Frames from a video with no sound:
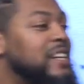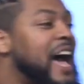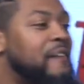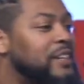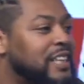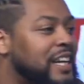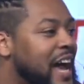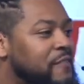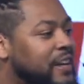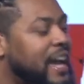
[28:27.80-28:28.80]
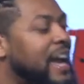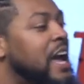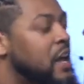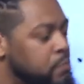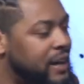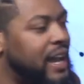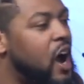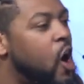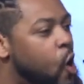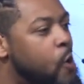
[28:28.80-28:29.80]
having to navigate bringing a
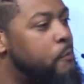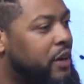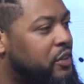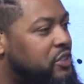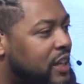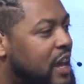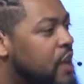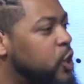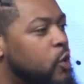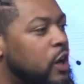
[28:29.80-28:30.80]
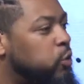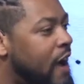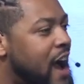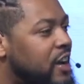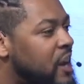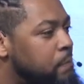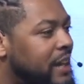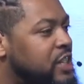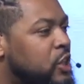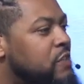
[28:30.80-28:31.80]
whole person through a crowd in a
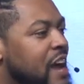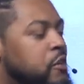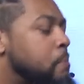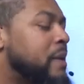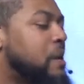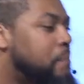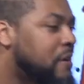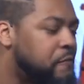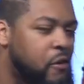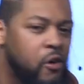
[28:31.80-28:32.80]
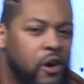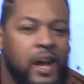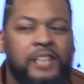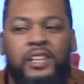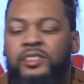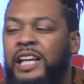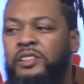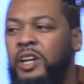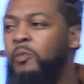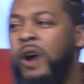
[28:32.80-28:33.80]
place you've never been before to see
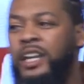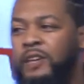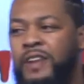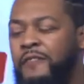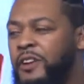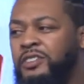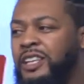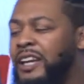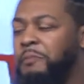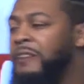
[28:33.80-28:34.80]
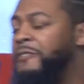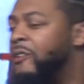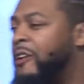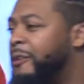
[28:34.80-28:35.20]
someone you've never seen before.